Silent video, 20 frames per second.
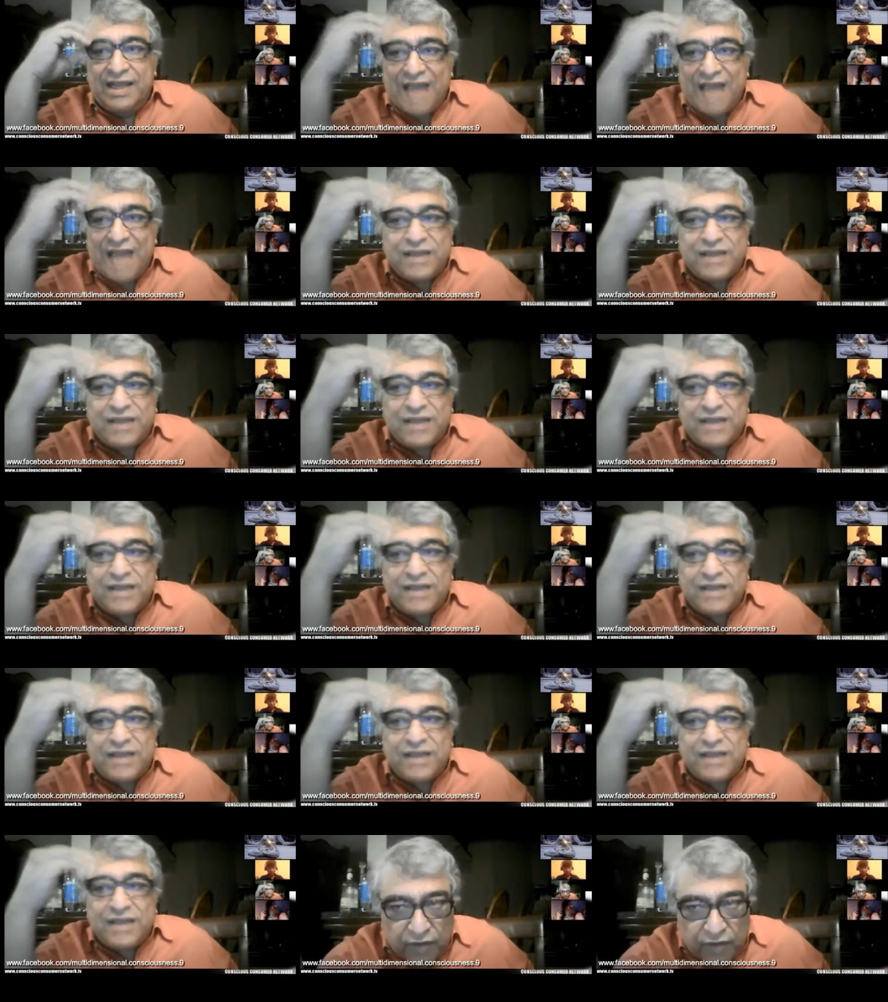That's the
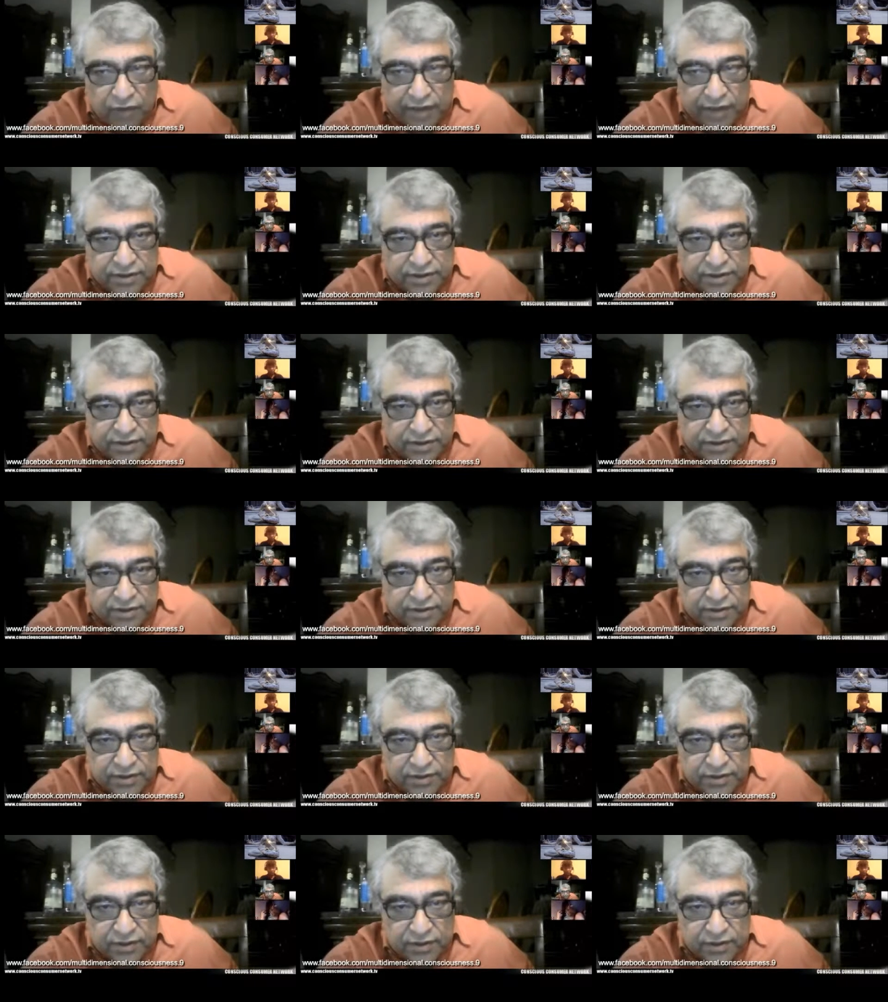nature of light.
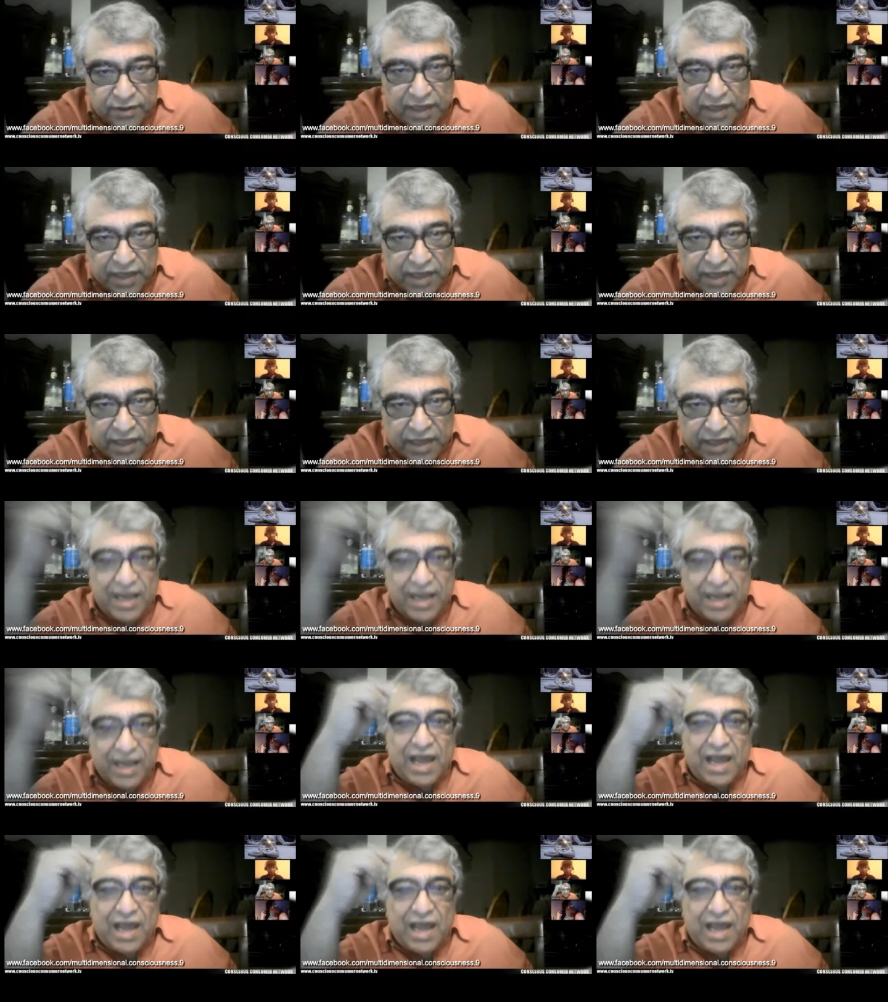okay. okay.